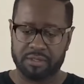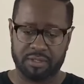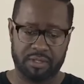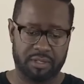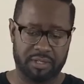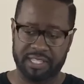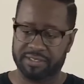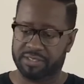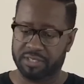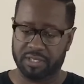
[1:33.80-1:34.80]
So
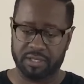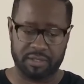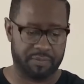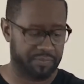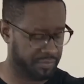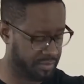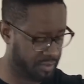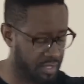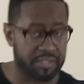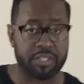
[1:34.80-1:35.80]
let's see.
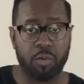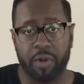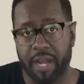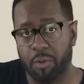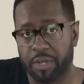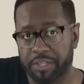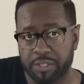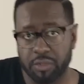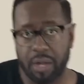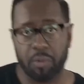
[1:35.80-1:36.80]
So what I want
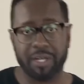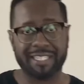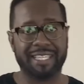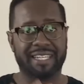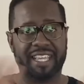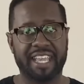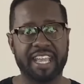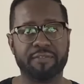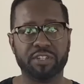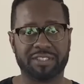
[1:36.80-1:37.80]
to do, I want to get
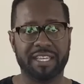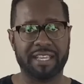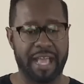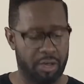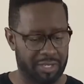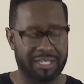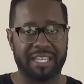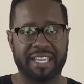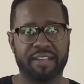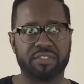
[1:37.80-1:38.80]
everything out and
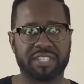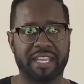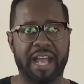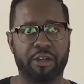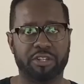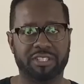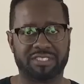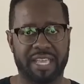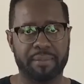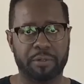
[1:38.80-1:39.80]
lay everything out on the
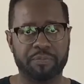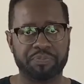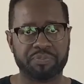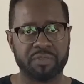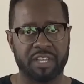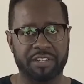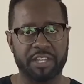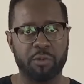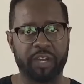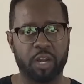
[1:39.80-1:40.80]
table, and
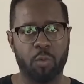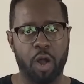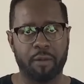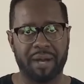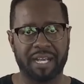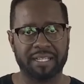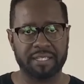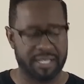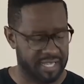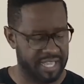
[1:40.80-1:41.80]
then we're going to walk by
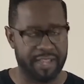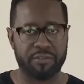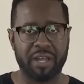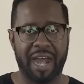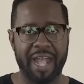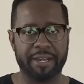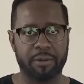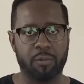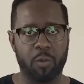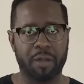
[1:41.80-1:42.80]
every
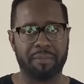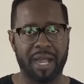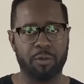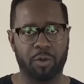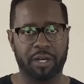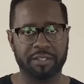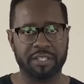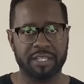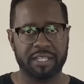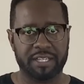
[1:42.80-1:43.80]
item one by
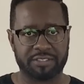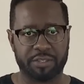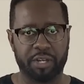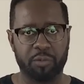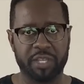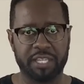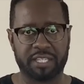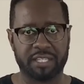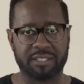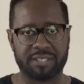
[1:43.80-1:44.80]
one so that we
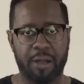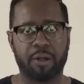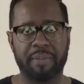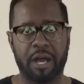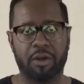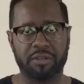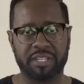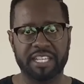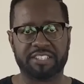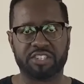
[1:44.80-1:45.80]
can talk
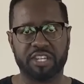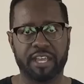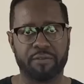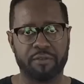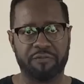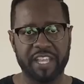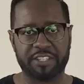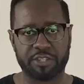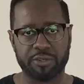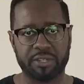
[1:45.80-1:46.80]
about each and every
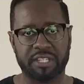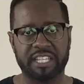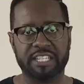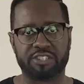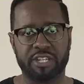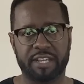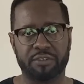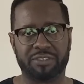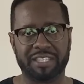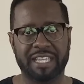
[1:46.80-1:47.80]
feature and each and
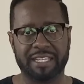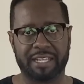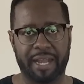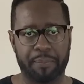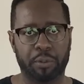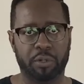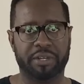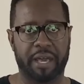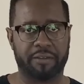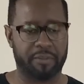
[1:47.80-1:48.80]
everything that I
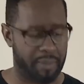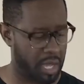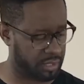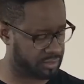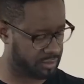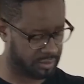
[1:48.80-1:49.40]
pulled out of the box.